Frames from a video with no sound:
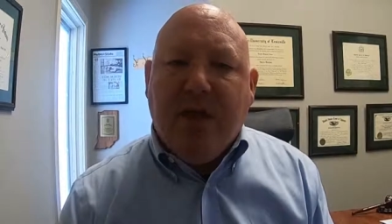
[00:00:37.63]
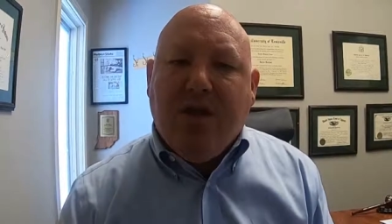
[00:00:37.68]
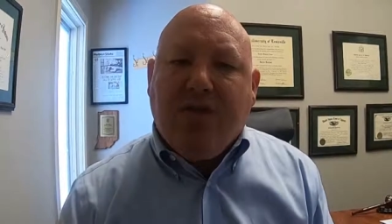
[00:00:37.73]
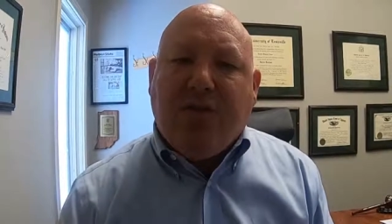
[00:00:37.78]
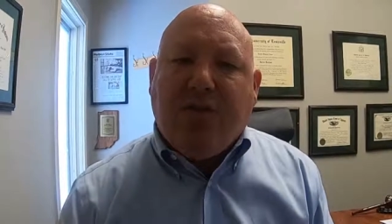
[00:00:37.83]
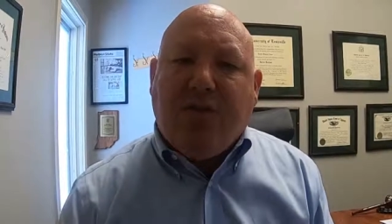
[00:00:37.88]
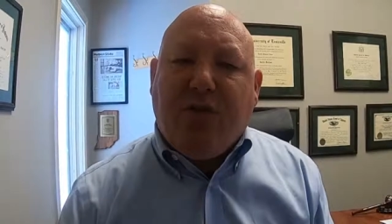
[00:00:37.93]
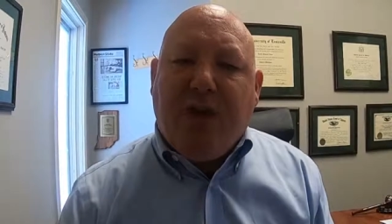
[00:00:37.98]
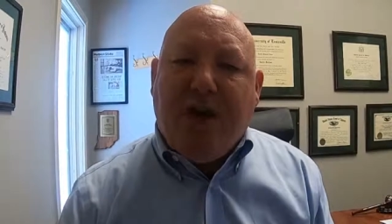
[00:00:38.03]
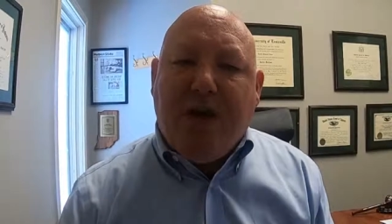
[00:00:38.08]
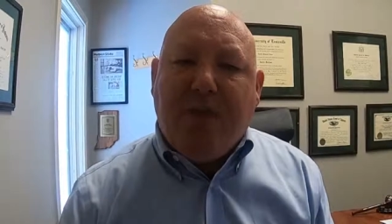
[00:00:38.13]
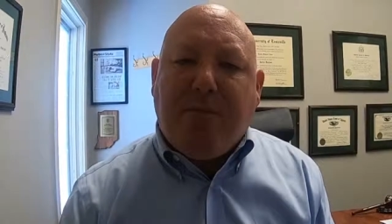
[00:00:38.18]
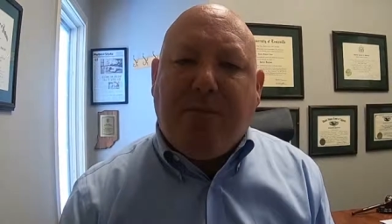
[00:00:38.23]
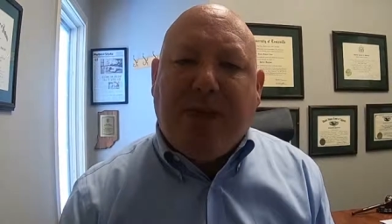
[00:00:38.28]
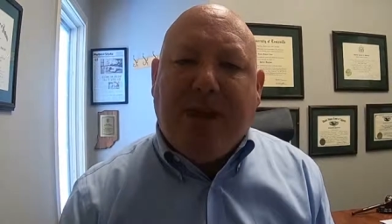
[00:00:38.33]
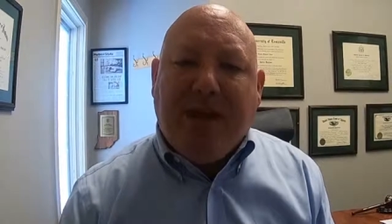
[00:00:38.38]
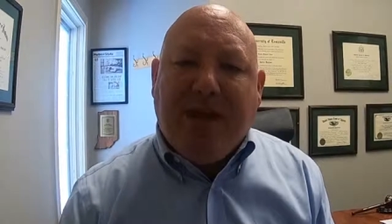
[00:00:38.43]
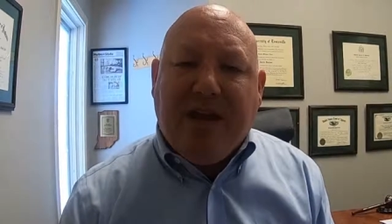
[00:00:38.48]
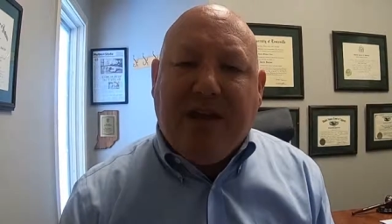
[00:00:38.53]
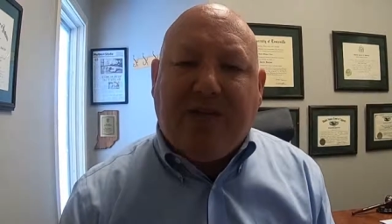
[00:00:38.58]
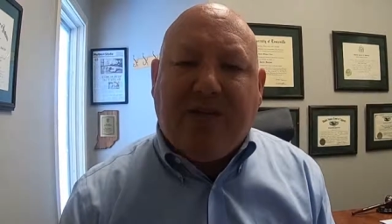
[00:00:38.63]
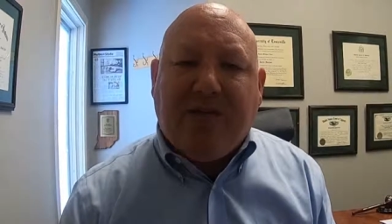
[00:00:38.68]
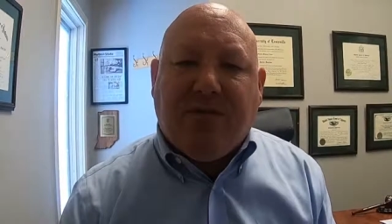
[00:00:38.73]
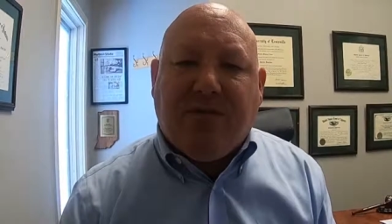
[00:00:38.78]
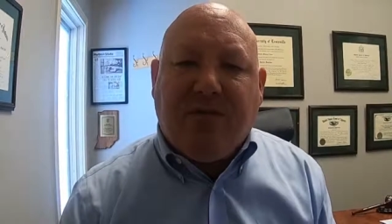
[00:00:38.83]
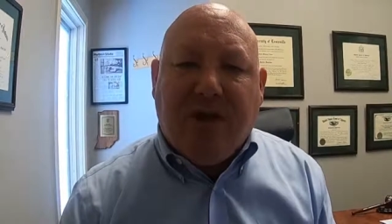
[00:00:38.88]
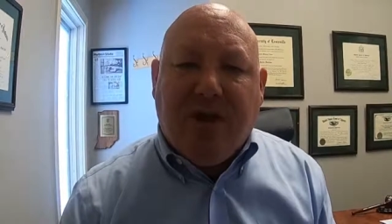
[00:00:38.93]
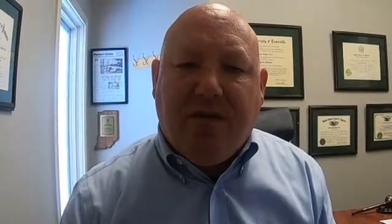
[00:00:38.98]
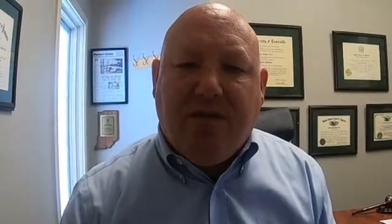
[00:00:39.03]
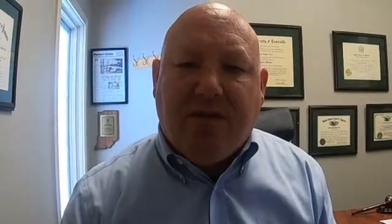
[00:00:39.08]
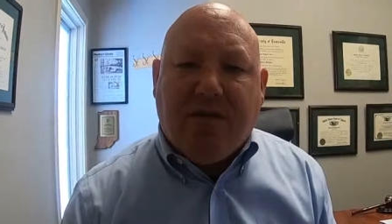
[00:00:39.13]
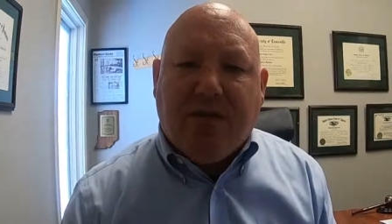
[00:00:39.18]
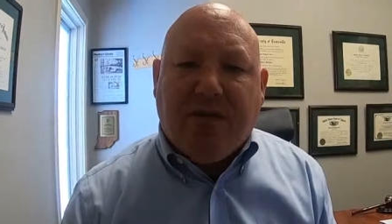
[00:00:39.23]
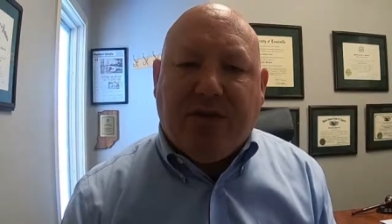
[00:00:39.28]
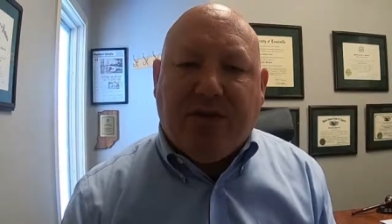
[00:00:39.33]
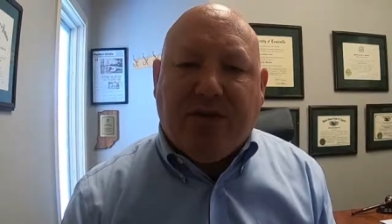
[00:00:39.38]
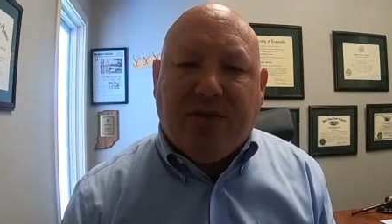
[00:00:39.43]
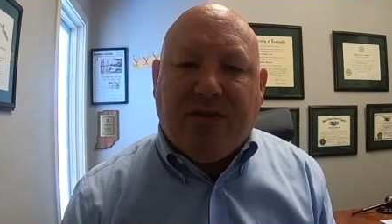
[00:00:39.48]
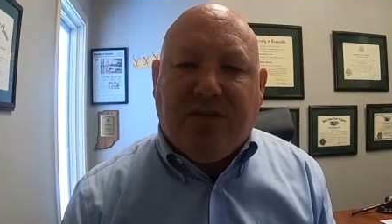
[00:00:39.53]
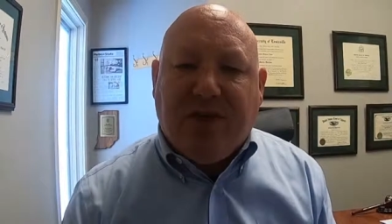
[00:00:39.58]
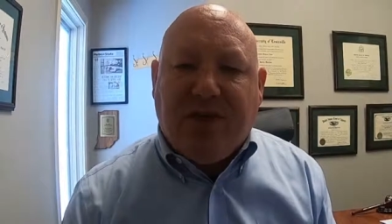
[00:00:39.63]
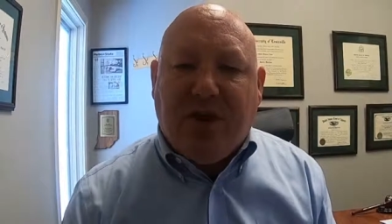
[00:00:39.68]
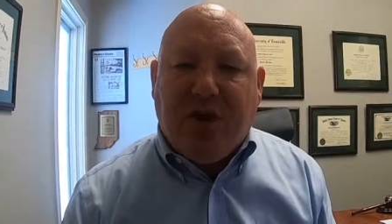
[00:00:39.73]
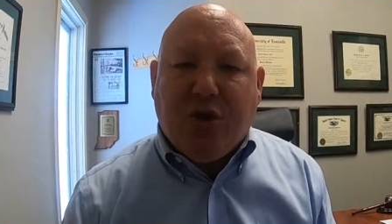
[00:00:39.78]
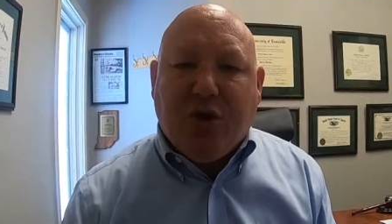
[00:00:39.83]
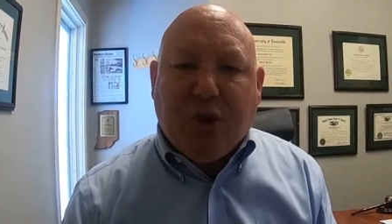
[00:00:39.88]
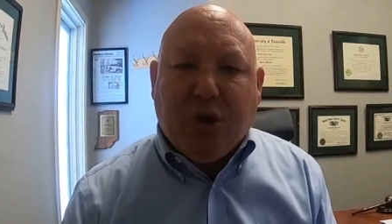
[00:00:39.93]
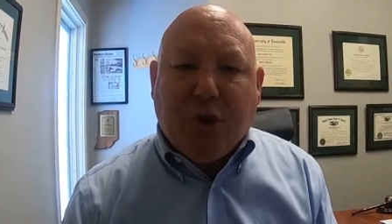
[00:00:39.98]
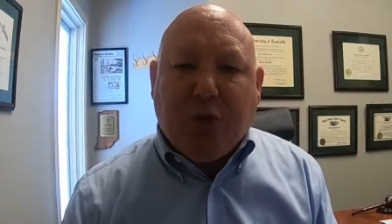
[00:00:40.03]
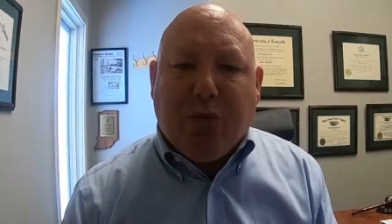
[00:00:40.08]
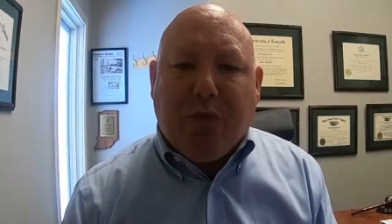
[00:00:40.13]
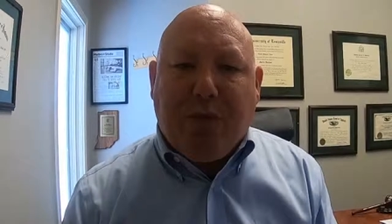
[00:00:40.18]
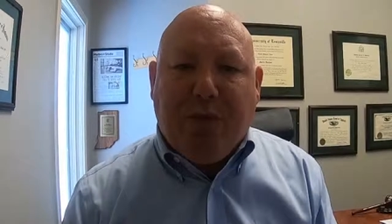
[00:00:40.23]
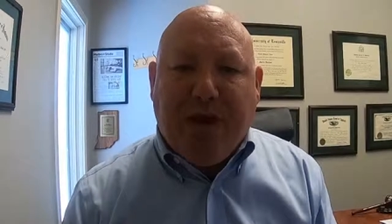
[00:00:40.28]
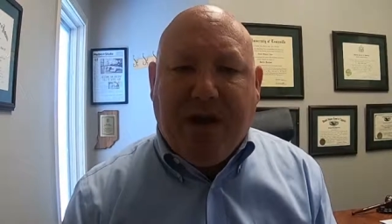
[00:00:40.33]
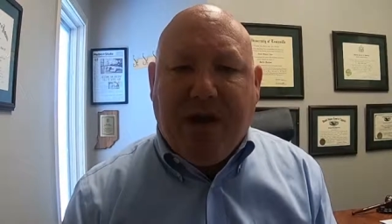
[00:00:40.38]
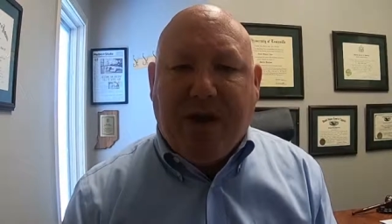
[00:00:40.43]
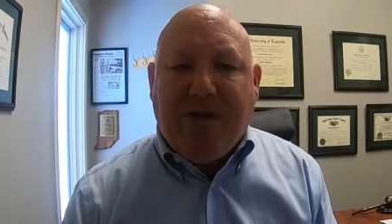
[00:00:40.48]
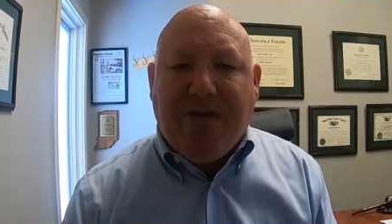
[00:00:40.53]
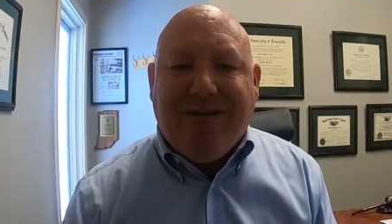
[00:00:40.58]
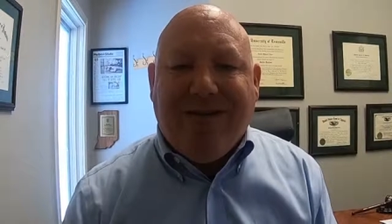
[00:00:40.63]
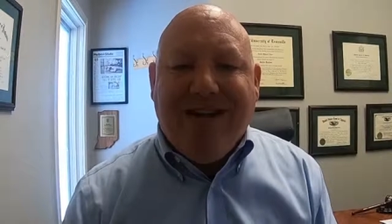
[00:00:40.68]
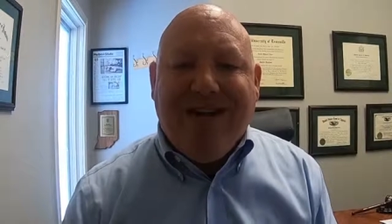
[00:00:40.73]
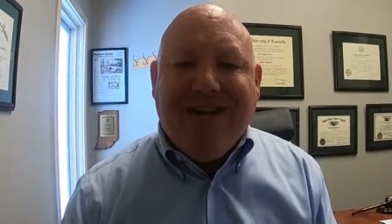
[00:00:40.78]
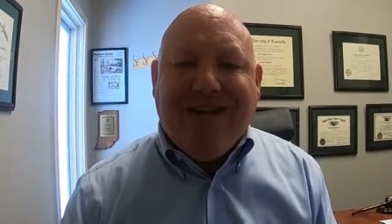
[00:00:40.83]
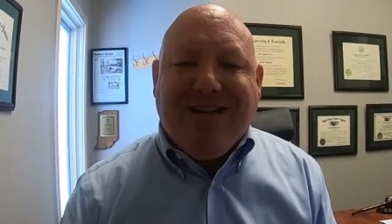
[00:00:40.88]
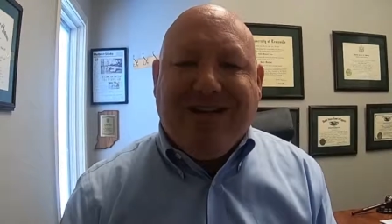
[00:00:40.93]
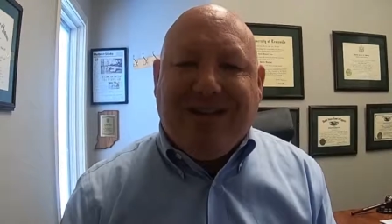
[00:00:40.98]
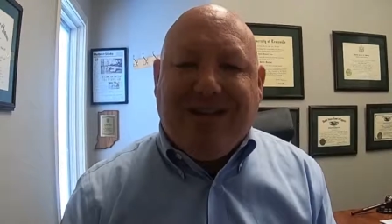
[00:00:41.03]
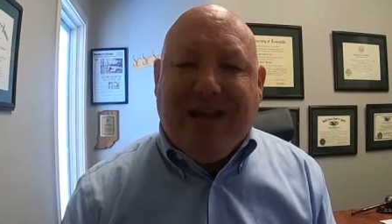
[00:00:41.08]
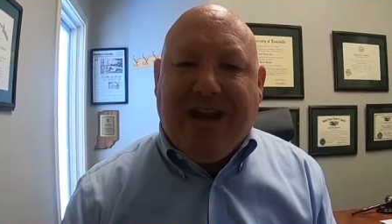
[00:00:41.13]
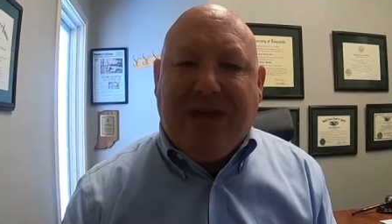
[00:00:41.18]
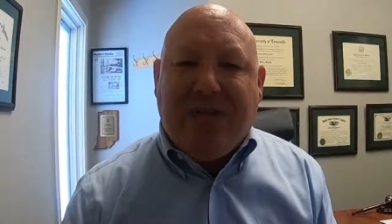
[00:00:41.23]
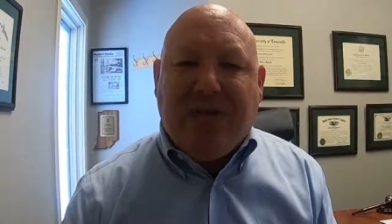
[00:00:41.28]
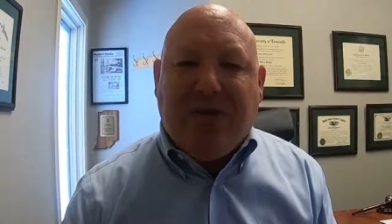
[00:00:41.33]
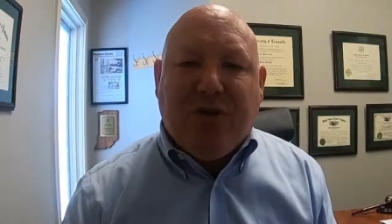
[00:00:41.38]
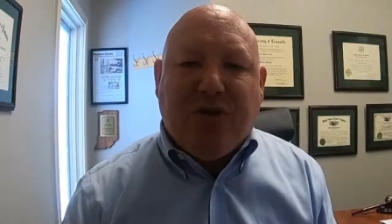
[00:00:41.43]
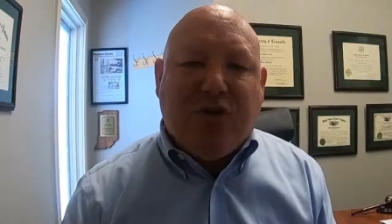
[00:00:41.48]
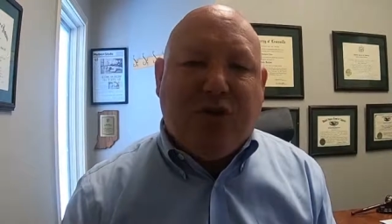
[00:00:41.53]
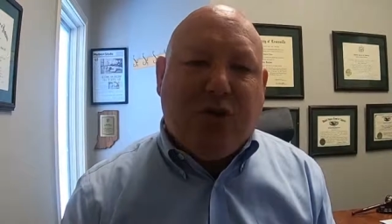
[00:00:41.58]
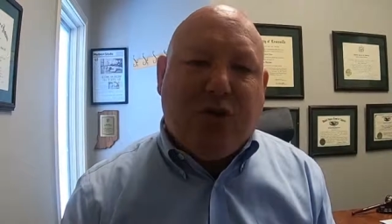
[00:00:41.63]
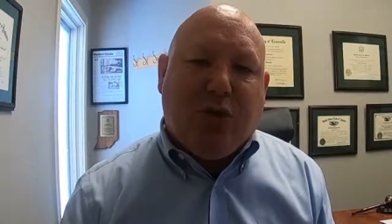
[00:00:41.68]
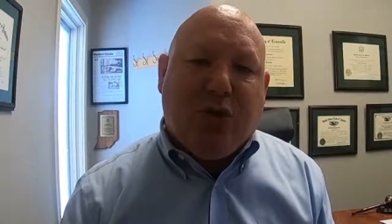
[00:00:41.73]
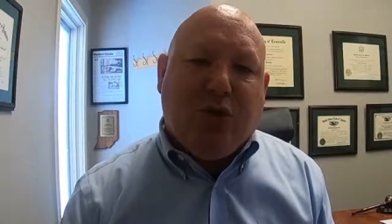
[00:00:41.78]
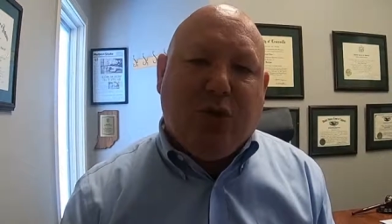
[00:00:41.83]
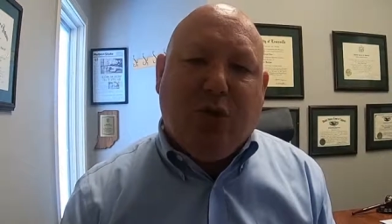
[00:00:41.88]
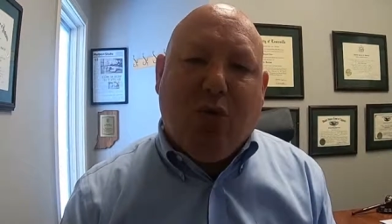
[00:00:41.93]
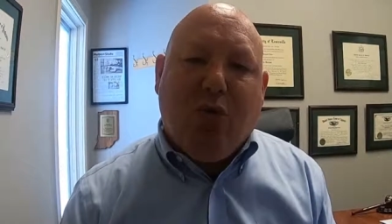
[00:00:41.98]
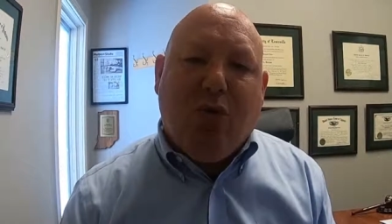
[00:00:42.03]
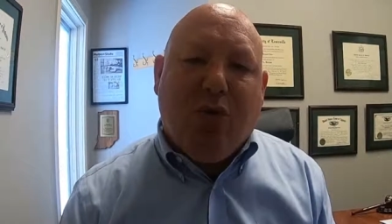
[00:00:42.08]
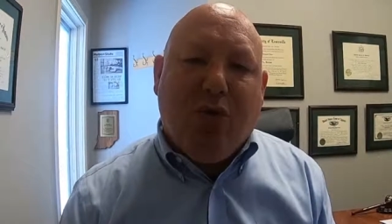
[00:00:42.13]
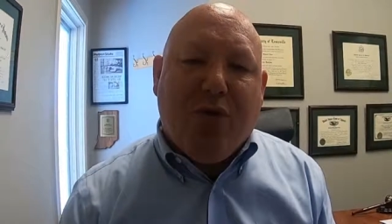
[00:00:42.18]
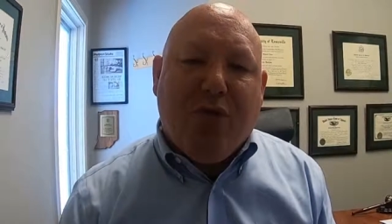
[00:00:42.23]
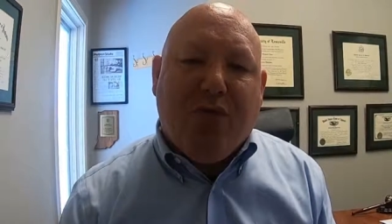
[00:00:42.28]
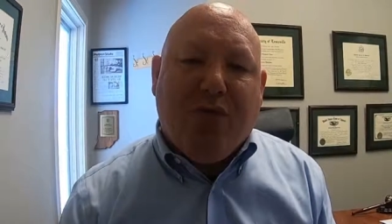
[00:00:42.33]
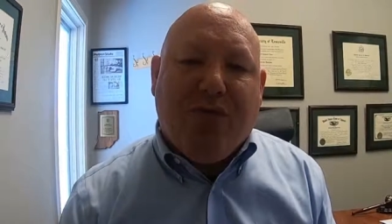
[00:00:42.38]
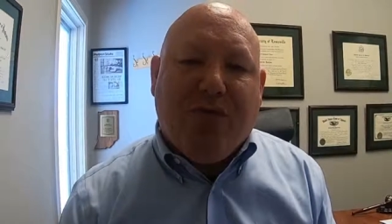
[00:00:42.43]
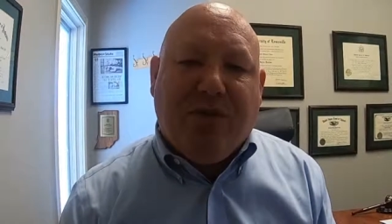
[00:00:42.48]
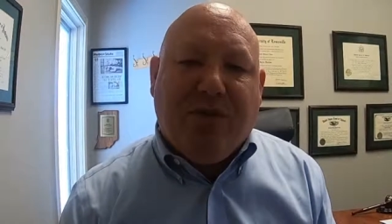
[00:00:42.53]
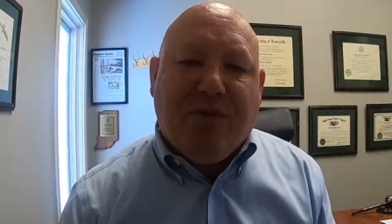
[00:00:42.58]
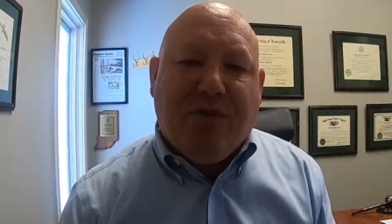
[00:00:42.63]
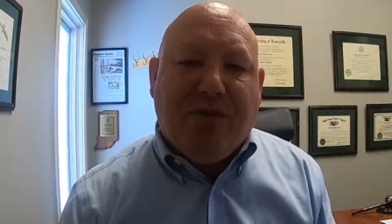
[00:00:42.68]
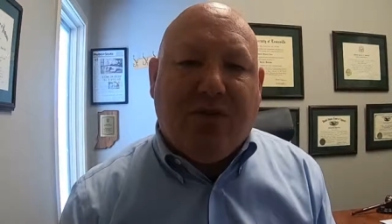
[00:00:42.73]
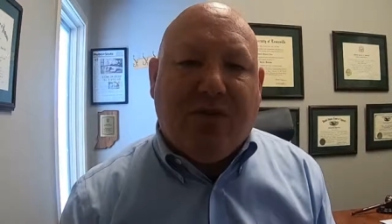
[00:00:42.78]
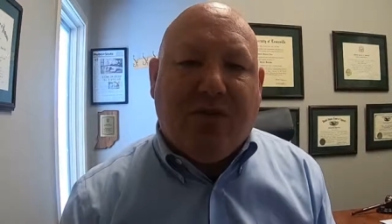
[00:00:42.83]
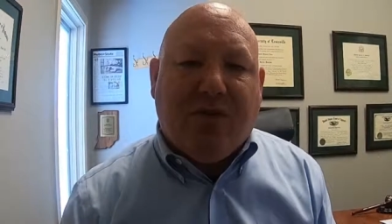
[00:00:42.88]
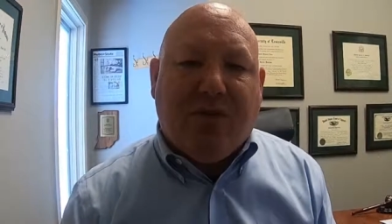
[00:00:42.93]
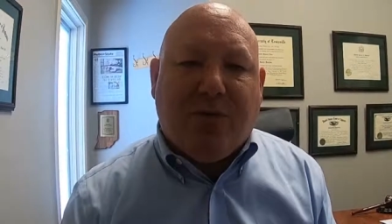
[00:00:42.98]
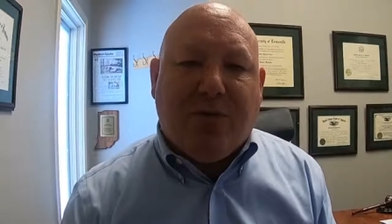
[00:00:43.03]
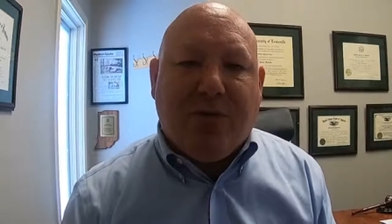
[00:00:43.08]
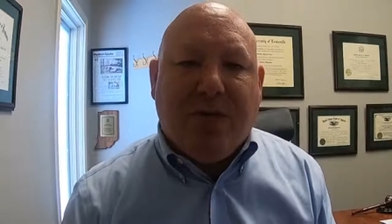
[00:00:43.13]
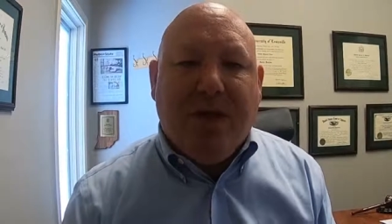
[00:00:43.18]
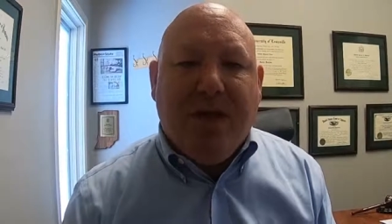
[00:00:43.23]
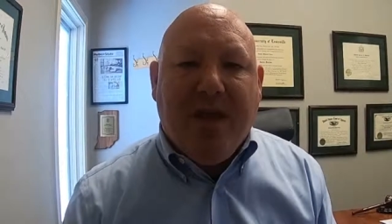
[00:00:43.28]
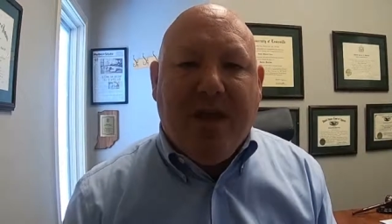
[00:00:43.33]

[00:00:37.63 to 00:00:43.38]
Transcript: So, comprehensive coverage is there to repair damage to your own vehicle